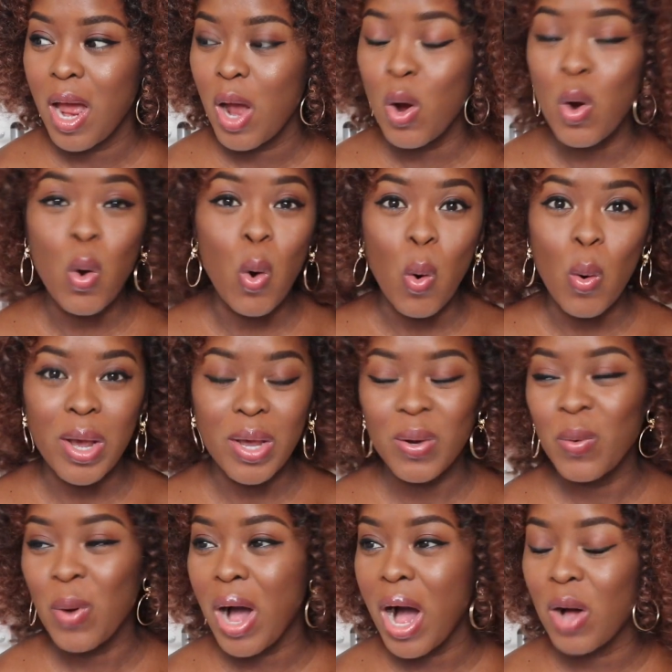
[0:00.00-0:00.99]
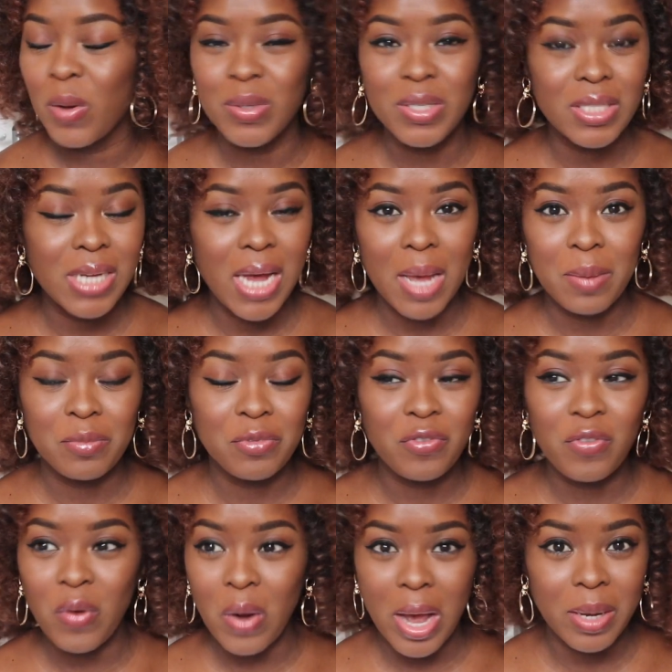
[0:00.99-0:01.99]
going? How is time
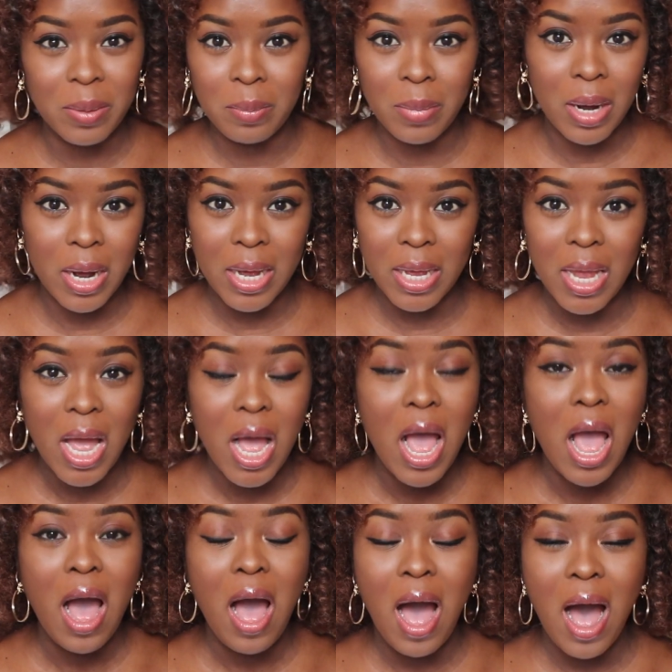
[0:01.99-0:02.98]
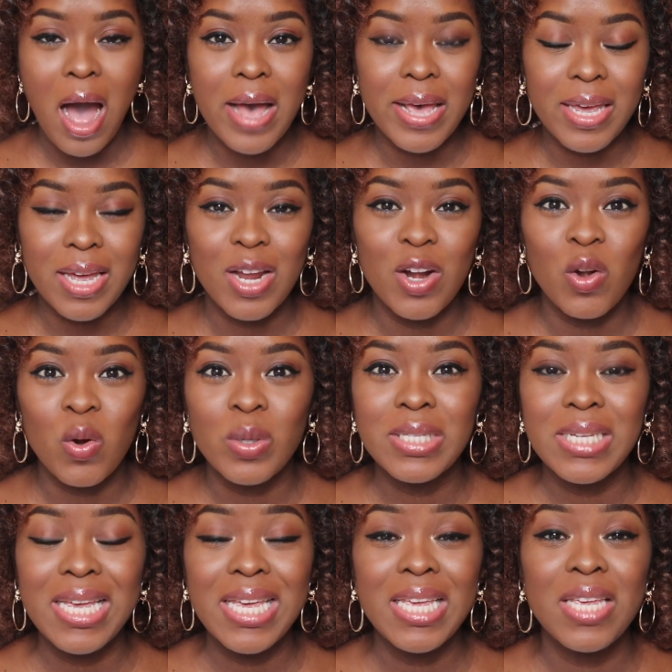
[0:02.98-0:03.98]
flying by? I cannot
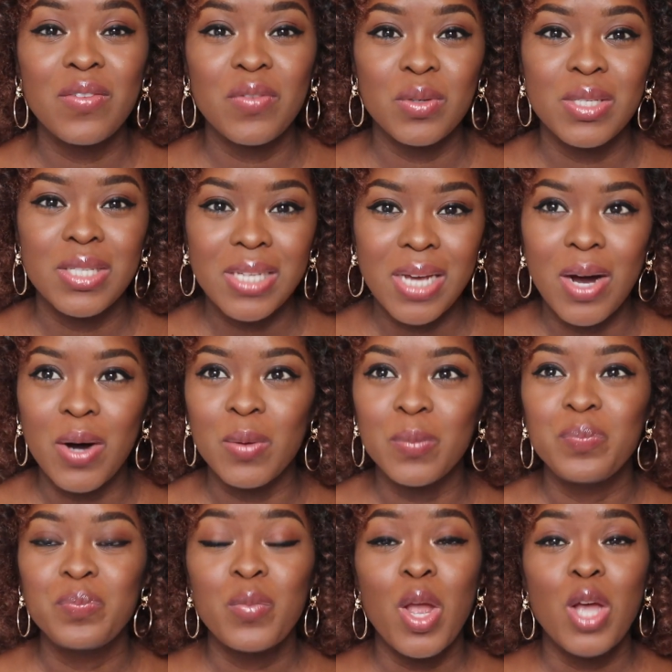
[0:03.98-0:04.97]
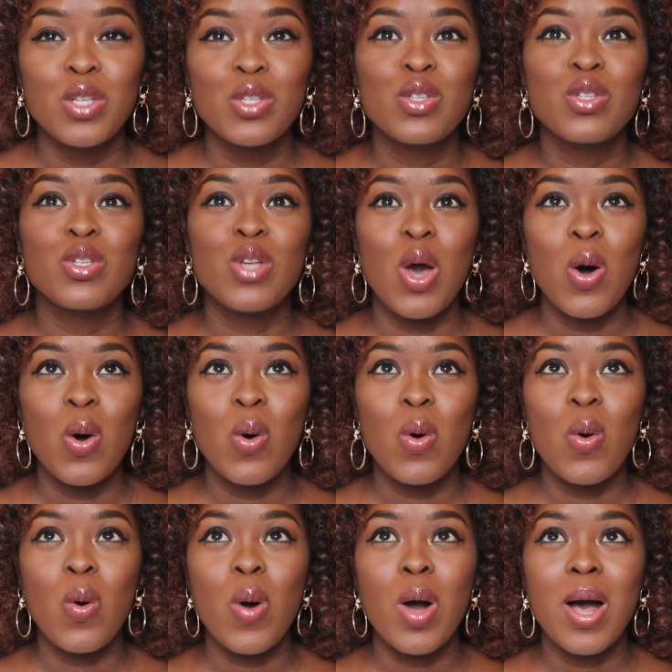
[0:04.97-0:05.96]
even tell.
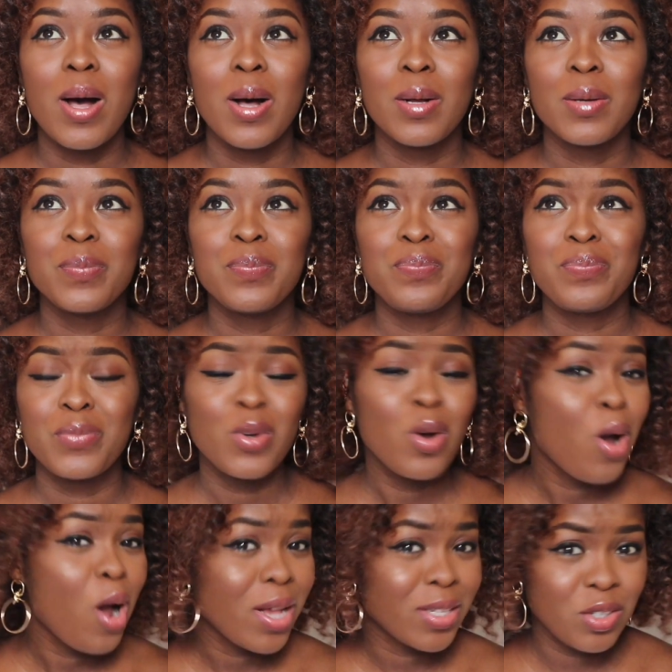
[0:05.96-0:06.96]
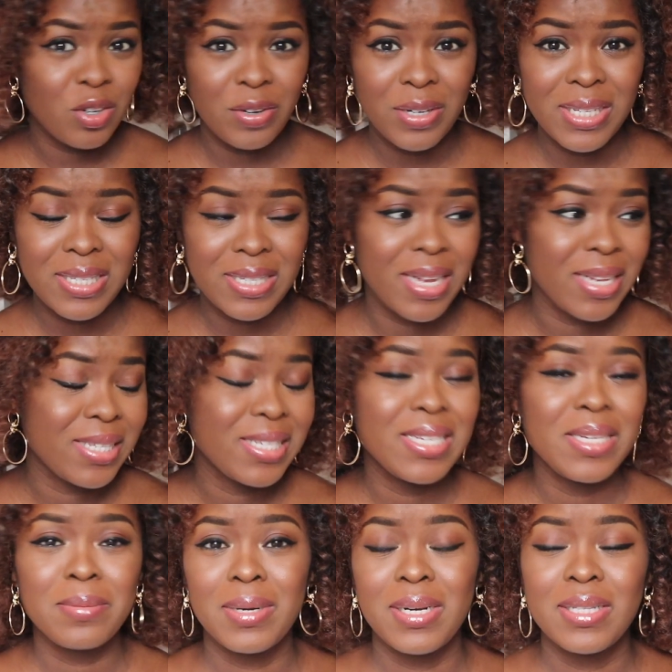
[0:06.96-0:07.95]
So as I already said,
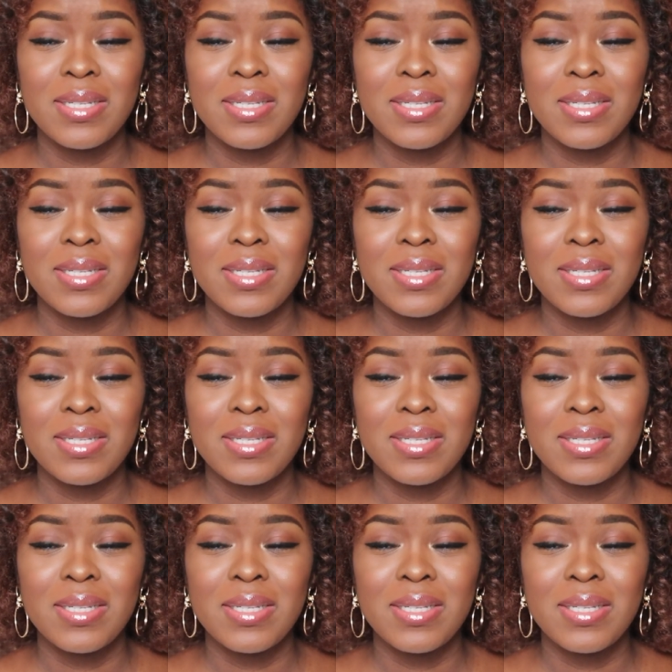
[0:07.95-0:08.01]
seen by the